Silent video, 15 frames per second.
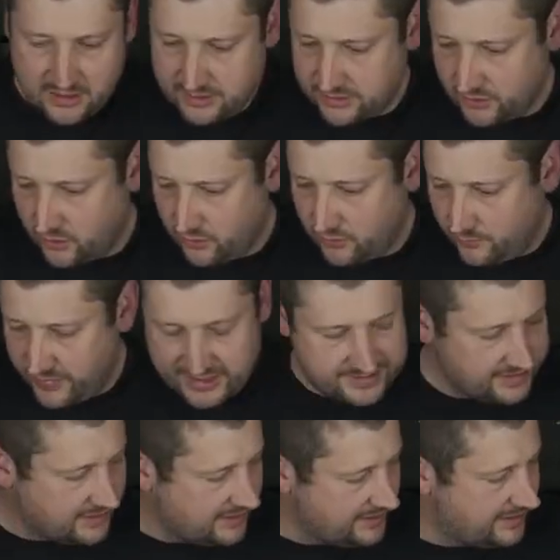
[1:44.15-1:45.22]
So
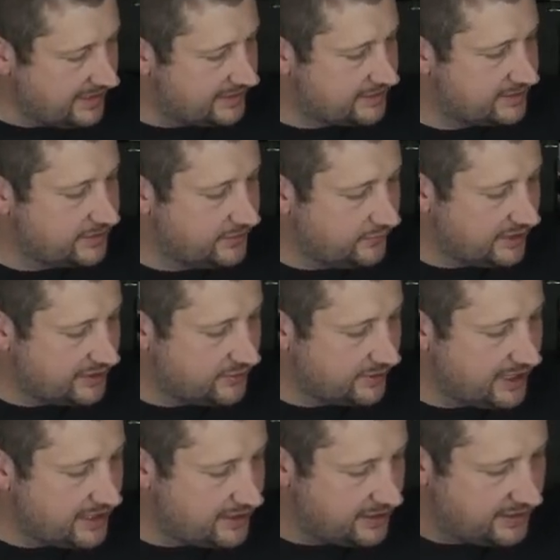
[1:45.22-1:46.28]
basically that's what you
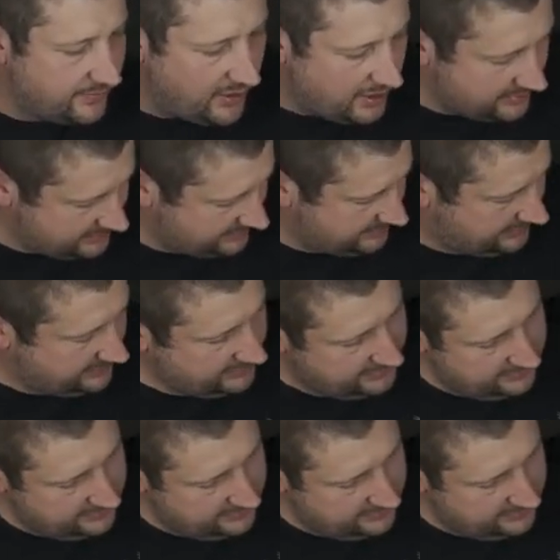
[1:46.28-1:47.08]
get in the box.